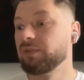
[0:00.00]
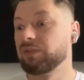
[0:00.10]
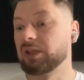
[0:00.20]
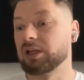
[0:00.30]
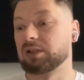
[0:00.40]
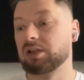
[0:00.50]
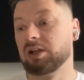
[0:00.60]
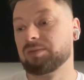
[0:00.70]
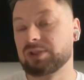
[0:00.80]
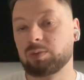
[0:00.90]
that
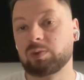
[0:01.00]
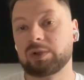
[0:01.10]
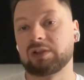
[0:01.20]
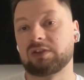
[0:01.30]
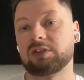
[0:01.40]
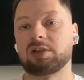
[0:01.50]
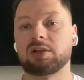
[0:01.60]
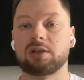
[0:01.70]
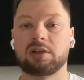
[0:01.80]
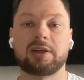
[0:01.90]
comes with
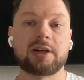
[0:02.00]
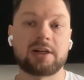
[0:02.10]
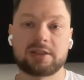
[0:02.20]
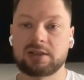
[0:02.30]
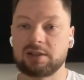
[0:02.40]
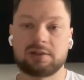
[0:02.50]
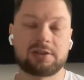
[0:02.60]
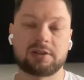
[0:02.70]
AI skills.